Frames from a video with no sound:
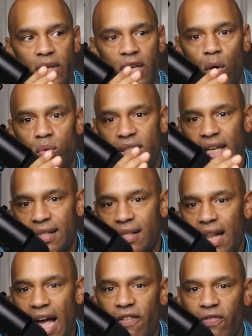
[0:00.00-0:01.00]
you know,
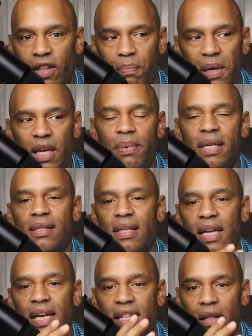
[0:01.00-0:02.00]
dislike for the
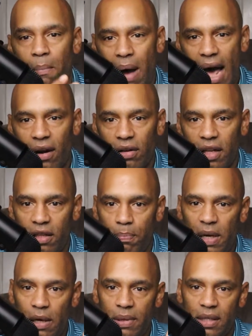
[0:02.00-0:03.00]
PBC and the model that the
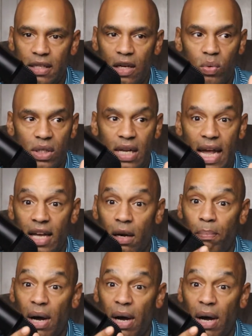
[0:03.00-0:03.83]
PBC was taking.